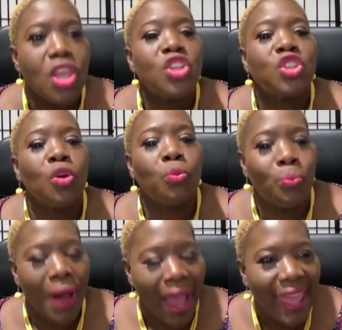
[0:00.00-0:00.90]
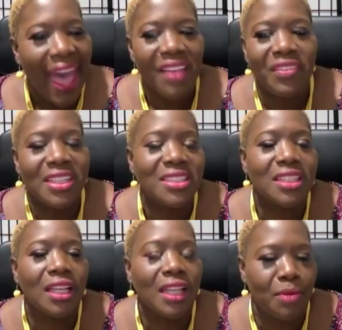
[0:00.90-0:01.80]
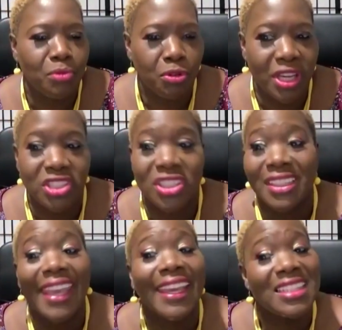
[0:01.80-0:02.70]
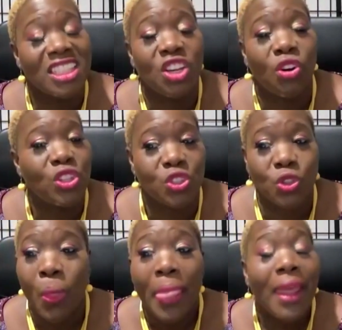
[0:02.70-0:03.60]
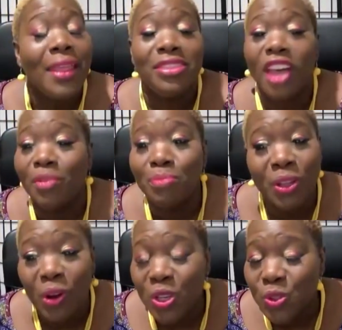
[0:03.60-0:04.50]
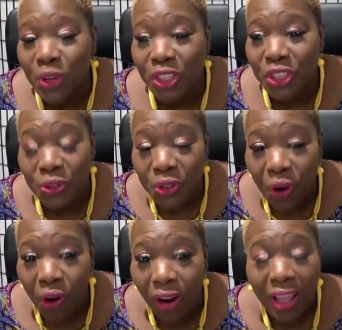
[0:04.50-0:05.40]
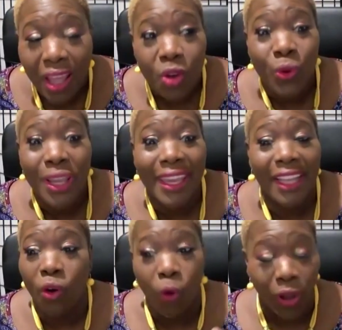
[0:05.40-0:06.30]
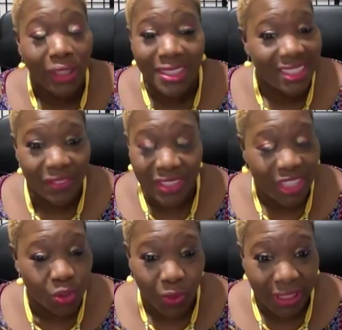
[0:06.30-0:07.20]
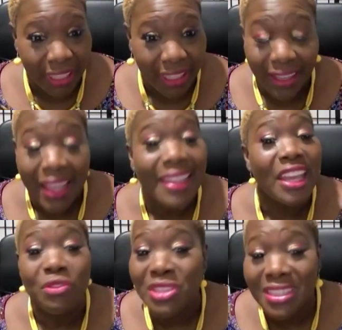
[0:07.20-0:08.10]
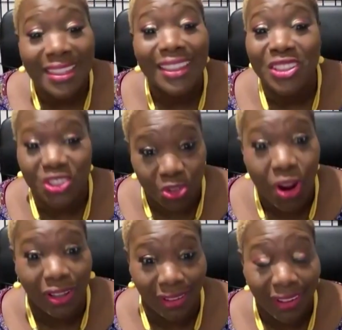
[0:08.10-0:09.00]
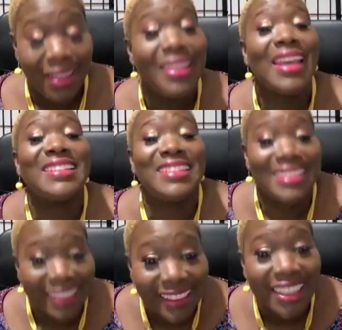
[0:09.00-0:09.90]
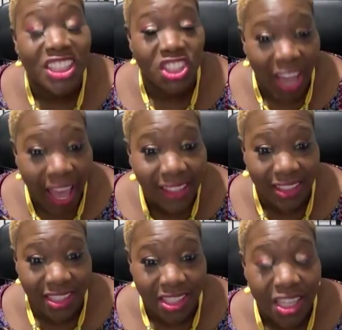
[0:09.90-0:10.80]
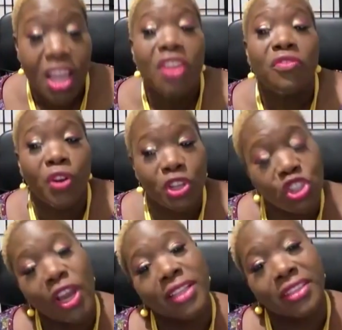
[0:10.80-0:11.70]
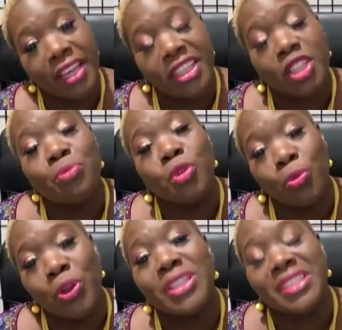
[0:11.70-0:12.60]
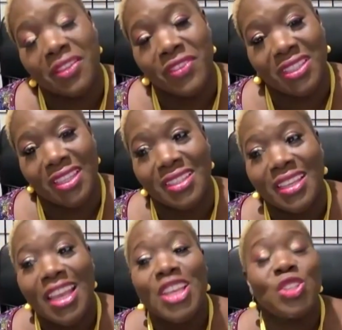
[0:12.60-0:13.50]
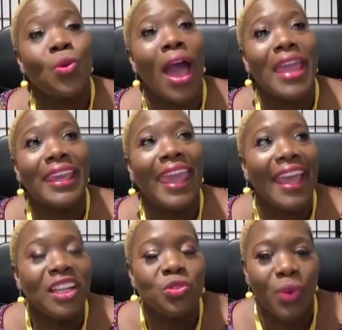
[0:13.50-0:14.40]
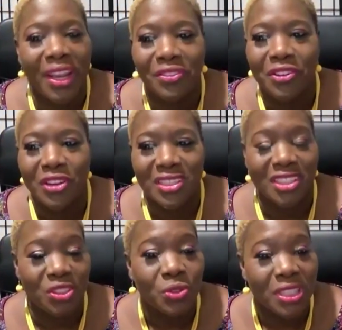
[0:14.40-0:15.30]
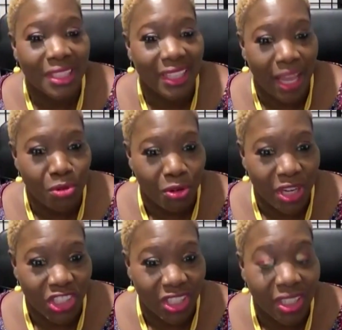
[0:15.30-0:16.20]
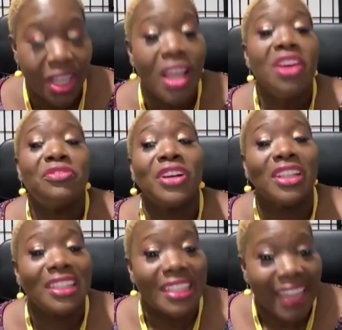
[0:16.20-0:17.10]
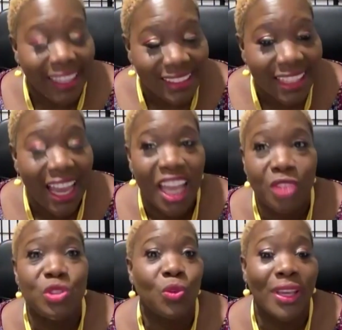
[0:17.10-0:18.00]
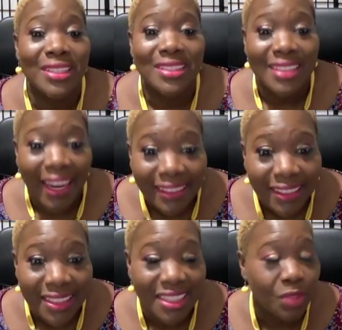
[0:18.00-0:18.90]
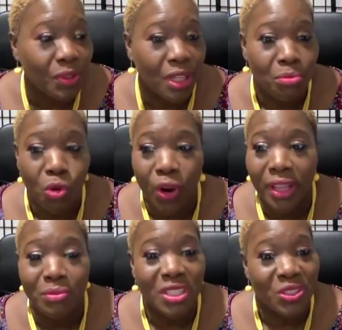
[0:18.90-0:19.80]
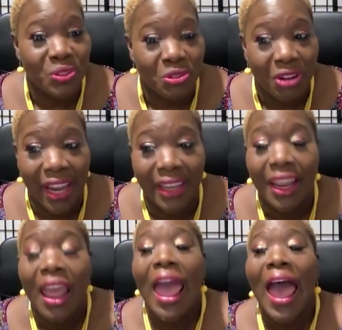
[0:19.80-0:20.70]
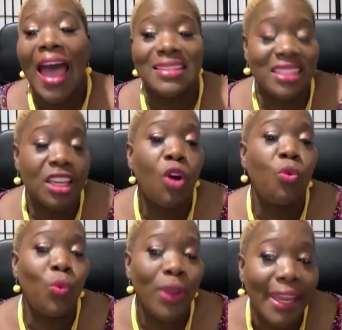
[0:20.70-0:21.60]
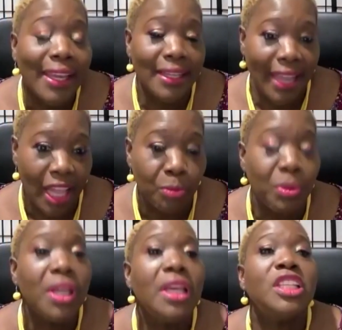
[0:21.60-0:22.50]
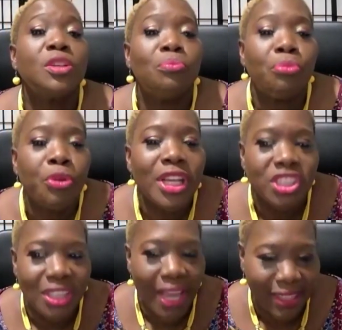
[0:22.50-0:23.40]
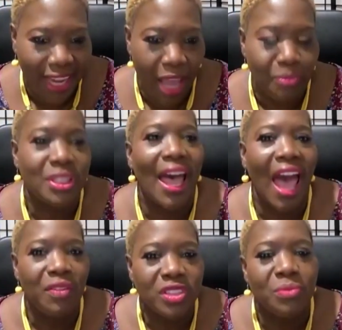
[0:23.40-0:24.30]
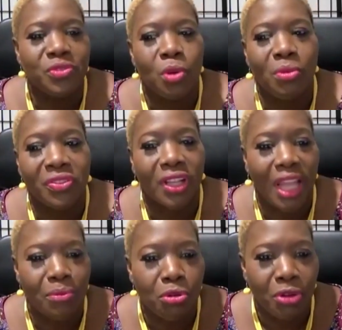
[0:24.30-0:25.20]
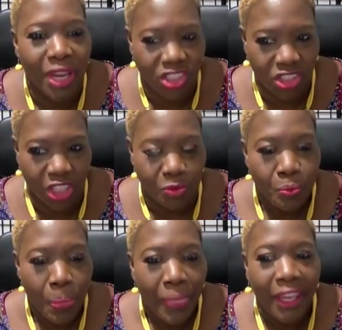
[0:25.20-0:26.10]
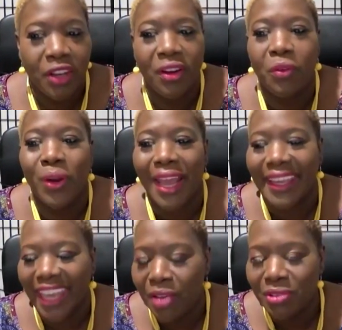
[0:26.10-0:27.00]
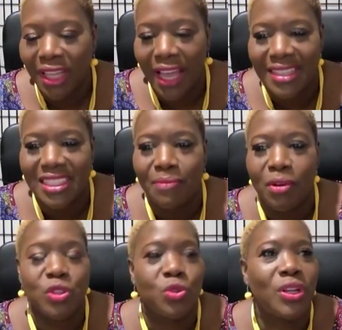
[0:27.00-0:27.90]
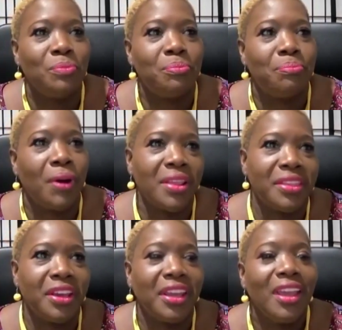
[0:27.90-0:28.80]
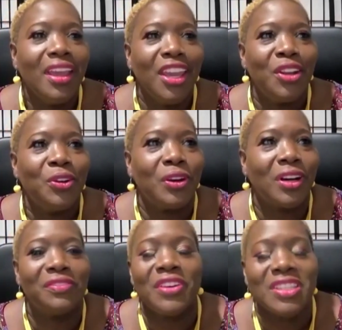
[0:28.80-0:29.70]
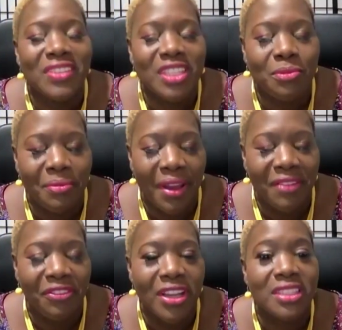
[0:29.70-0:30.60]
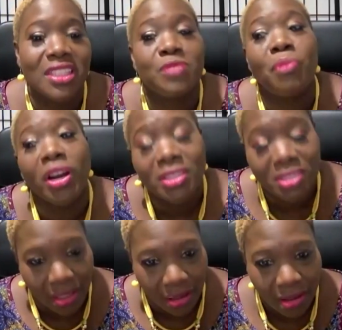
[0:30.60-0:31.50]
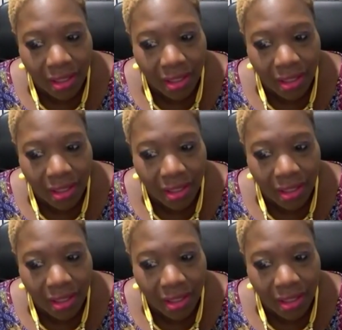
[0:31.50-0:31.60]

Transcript: So by having this collaboration, they can see also not because we're in New York, we get all the services we need. There is still a struggle. There's still a challenge for your child child to get the appropriate services. So I cannot wait for us to do this collaboration for connecting. I am so excited to sit with Amoy and Ms. Sunarayan and see how we can help to bridge that gap, to have some form of collaboration. You know, when I came the last time, I was already bothering, you know, conversing some of my friends to sponsor.